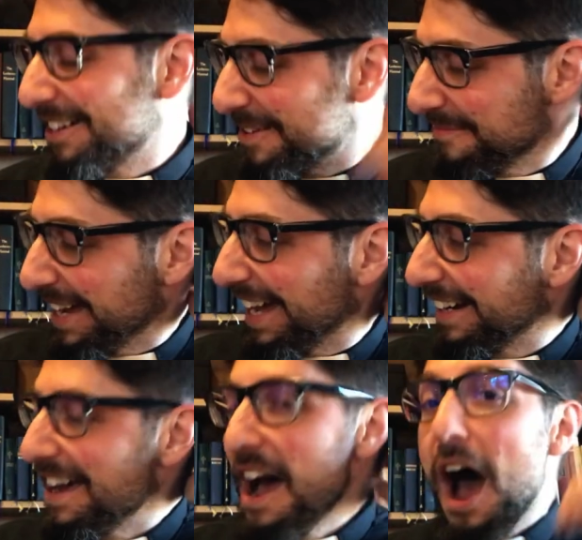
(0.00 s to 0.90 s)
Oh,
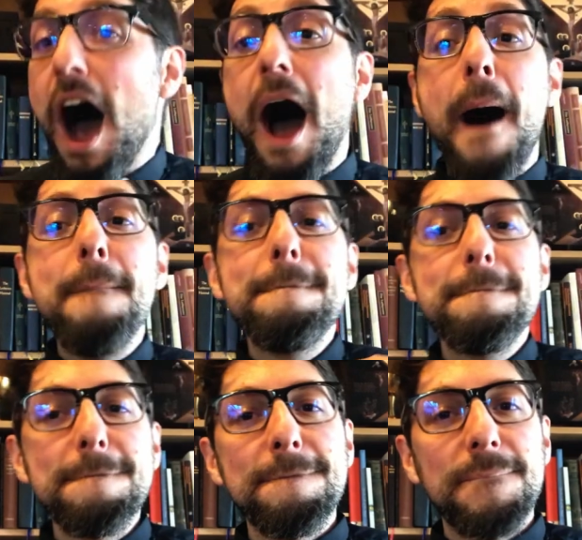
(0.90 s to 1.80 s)
man.
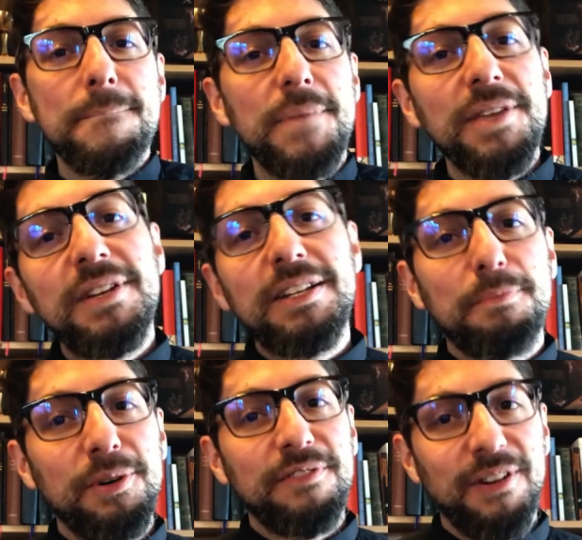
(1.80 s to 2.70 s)
Um, but you need to
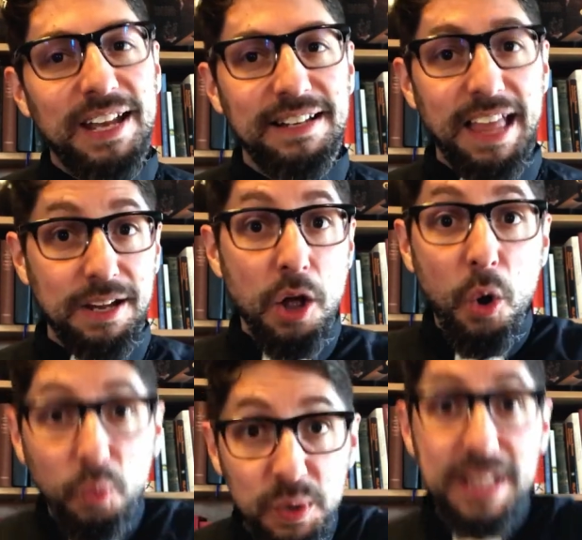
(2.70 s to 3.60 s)
prove you're in. Like,
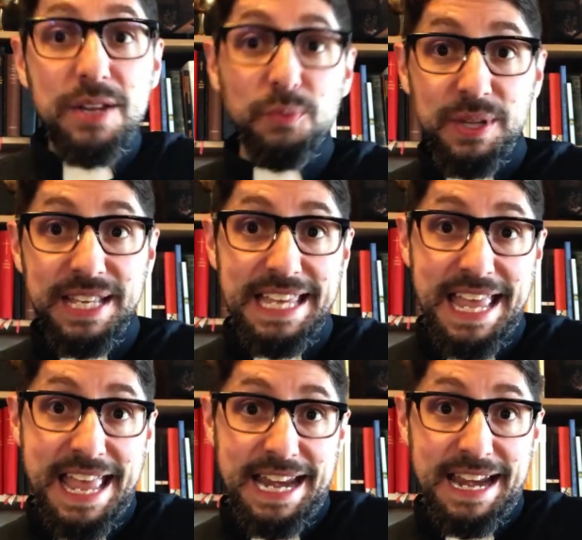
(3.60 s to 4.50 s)
really, really
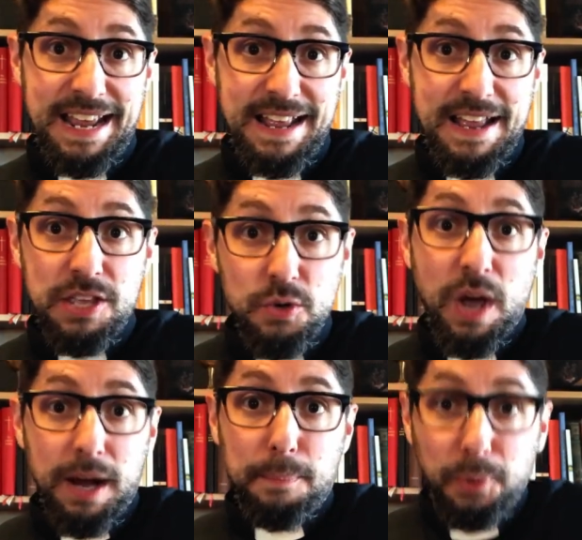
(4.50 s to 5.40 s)
in. You
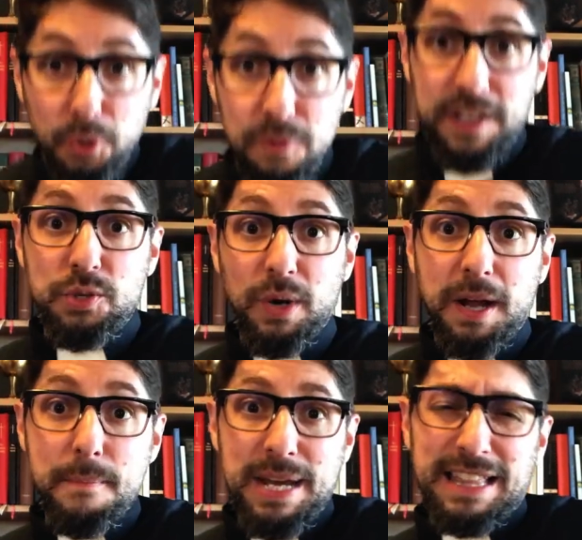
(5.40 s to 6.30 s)
got to prove that you are
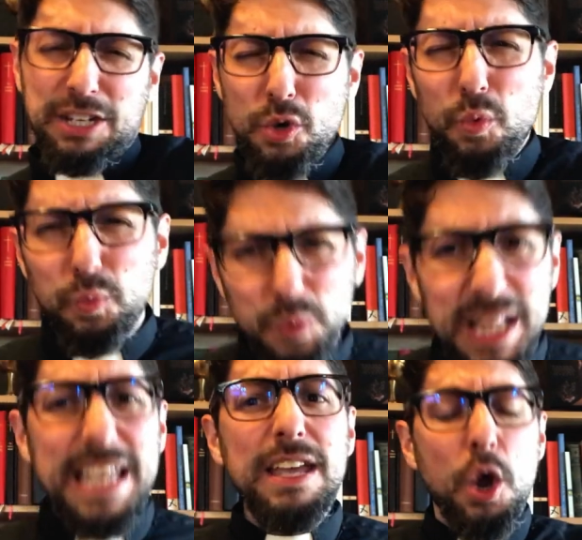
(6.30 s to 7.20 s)
committed, that you
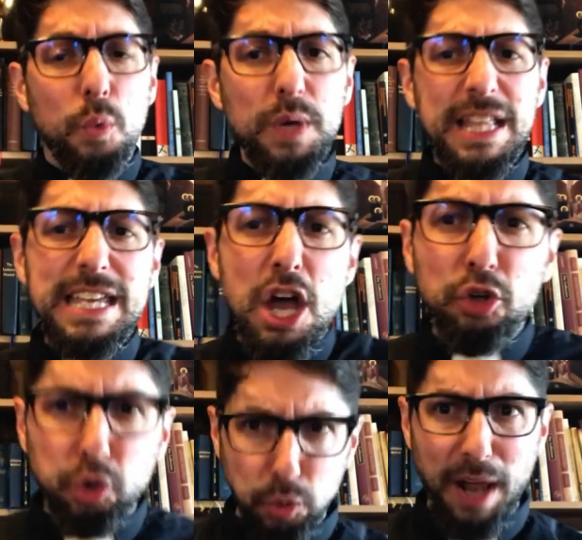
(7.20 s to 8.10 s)
really, really
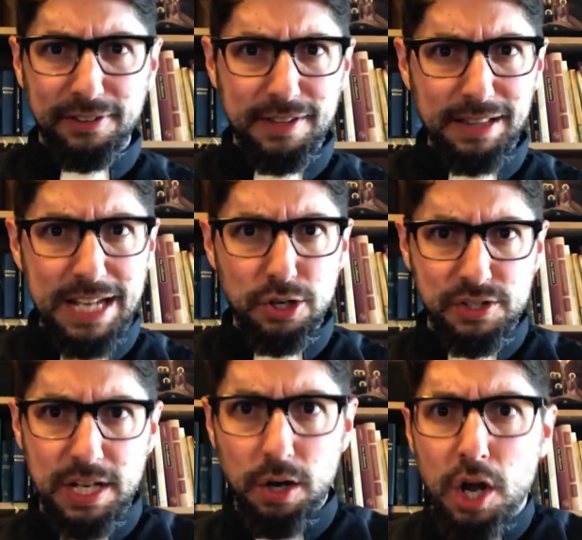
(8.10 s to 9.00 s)
trust the
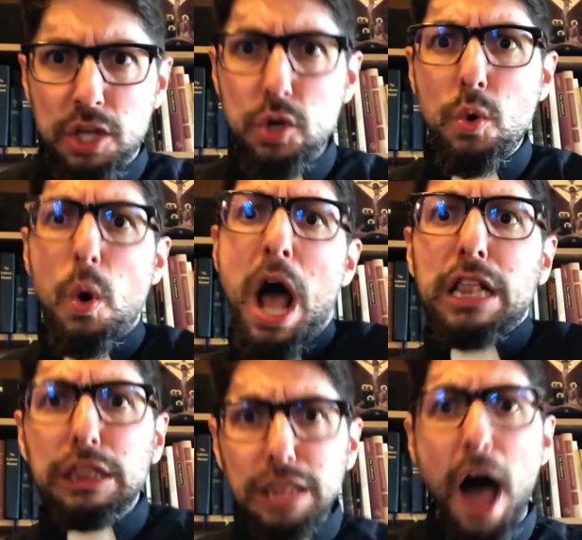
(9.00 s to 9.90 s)
leaders here. You
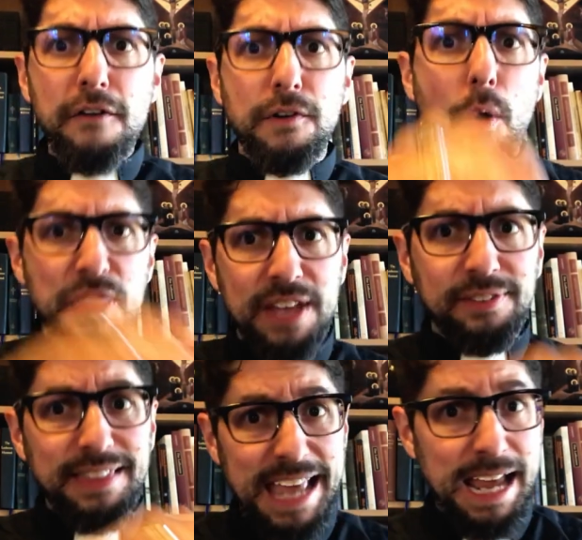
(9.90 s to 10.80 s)
love
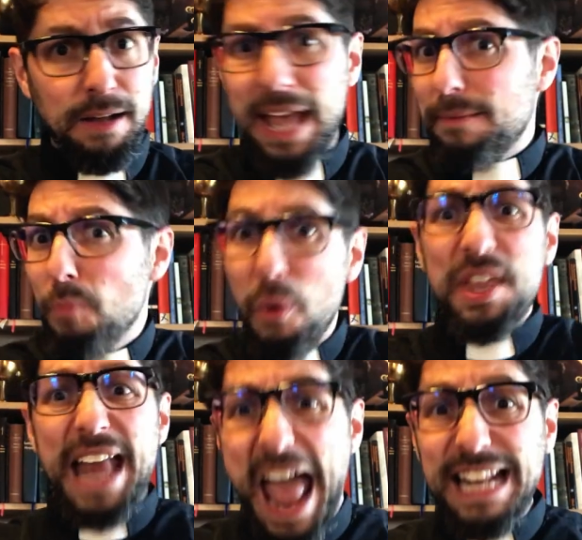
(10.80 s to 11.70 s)
this thing, like, more
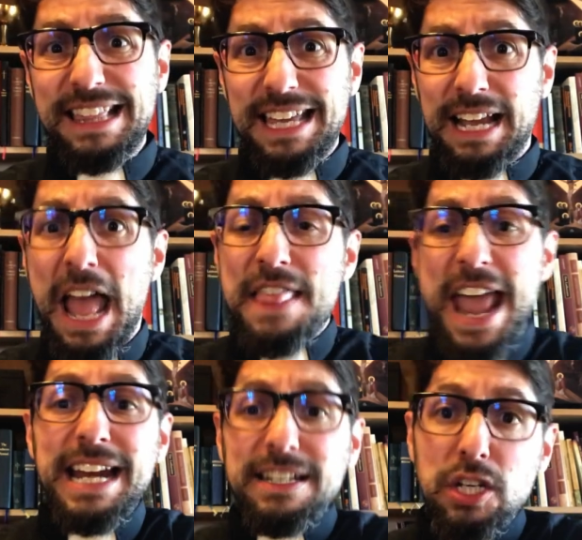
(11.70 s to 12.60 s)
than anything.
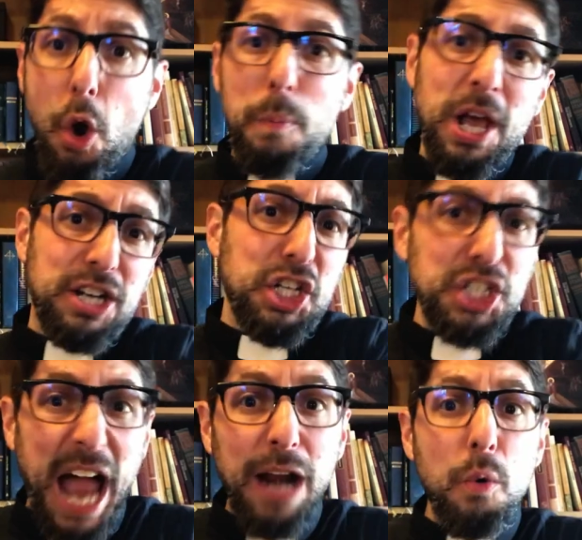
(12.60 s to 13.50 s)
They need to know beyond a
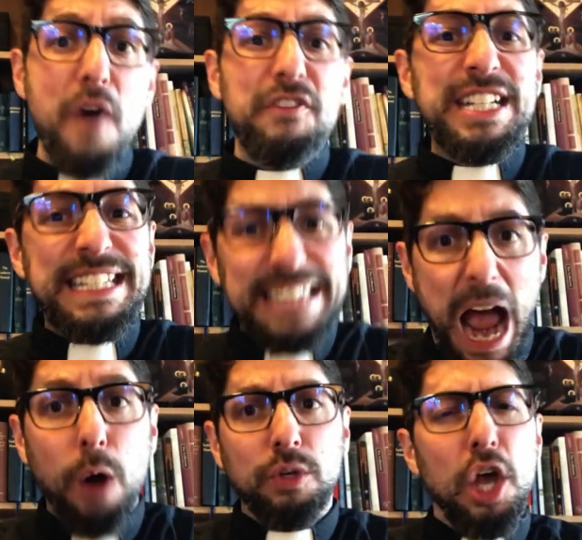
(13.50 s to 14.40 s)
shadow of a
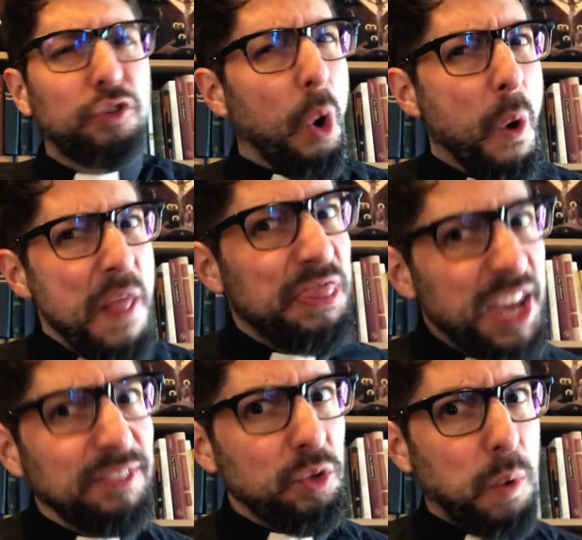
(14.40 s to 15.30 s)
doubt. So
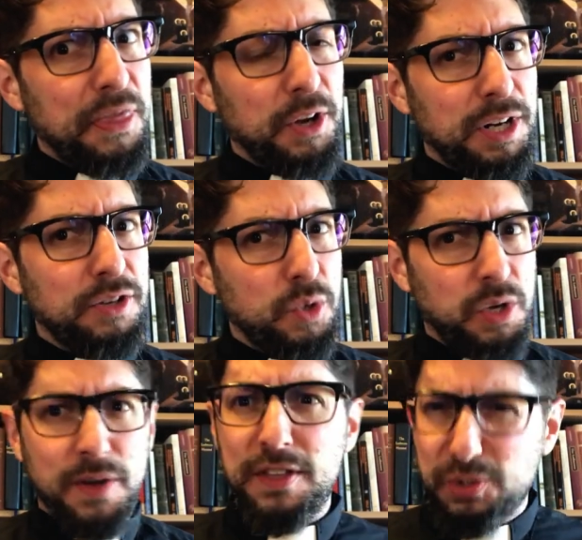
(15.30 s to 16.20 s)
this is what they're going to do to
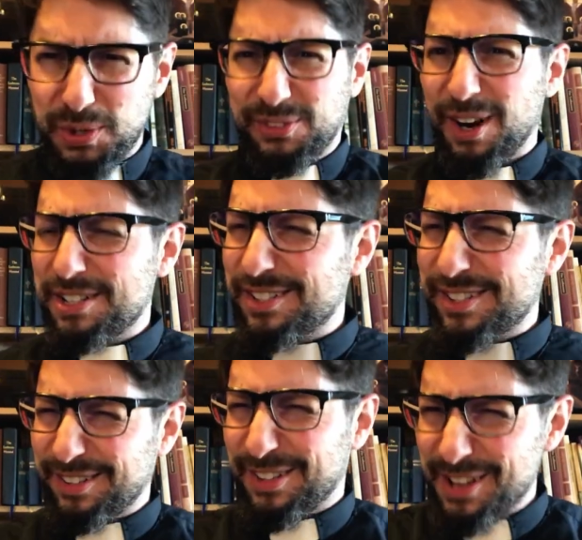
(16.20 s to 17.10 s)
you. And the drill sergeant's
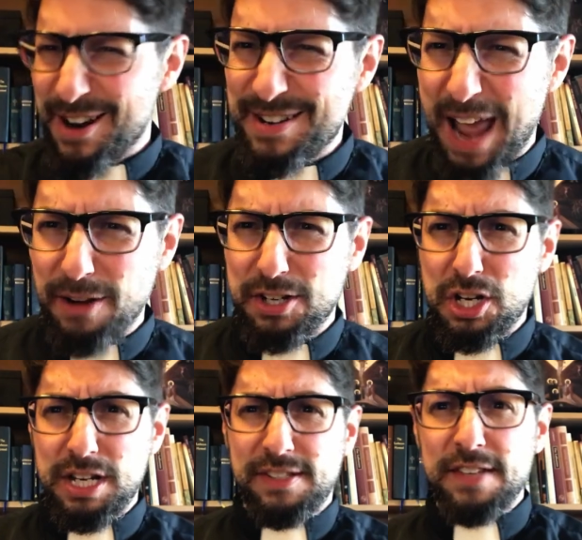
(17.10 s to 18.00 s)
just glaring down at you
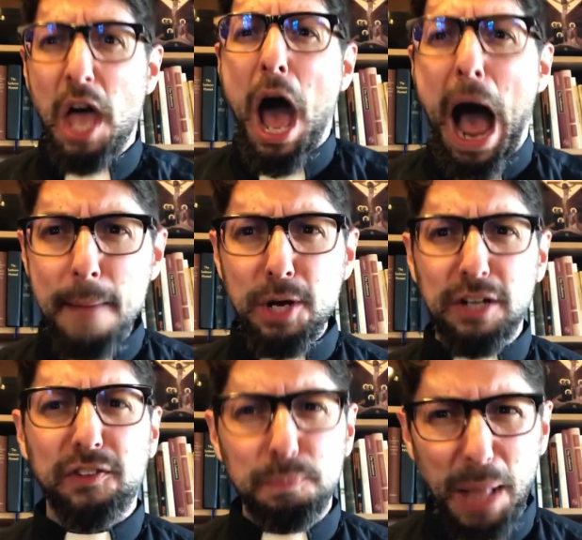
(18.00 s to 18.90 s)
and he says, I'm going
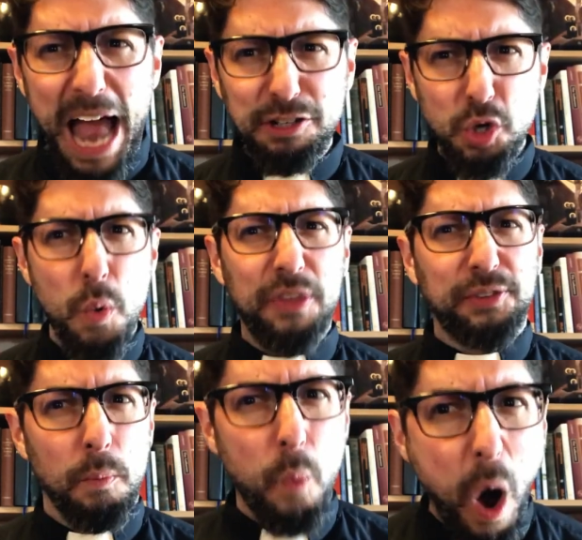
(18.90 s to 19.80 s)
to splash you with
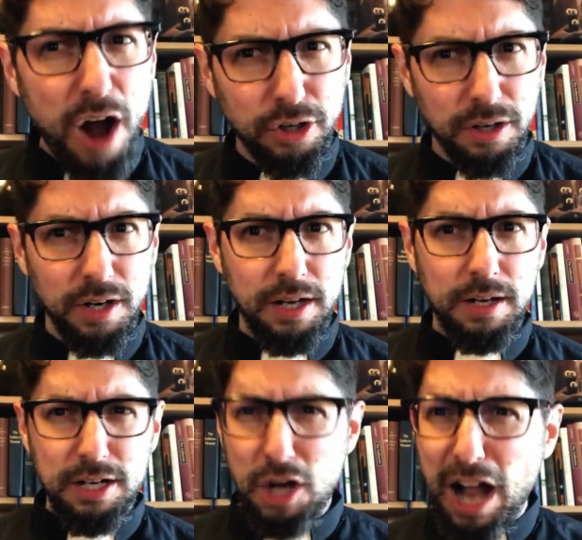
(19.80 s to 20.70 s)
some water.
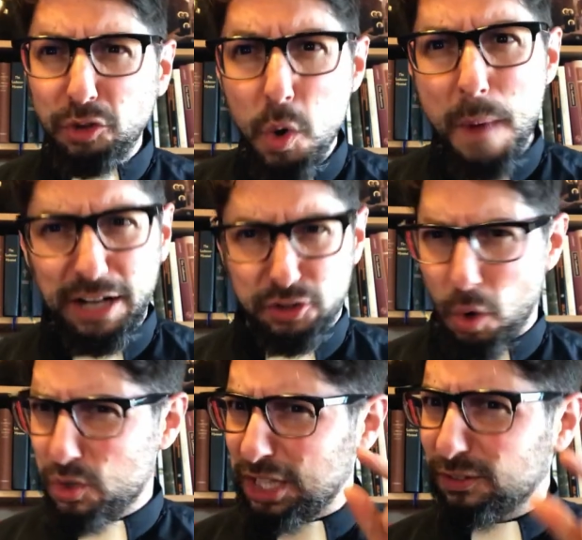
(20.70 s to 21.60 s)
Not too much,
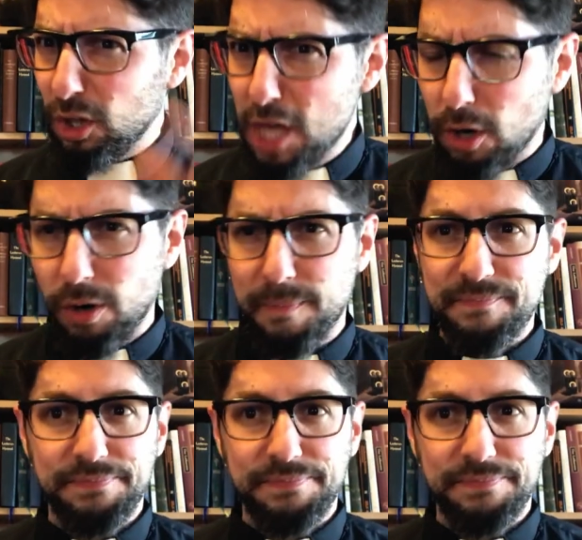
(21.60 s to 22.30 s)
though, just a little.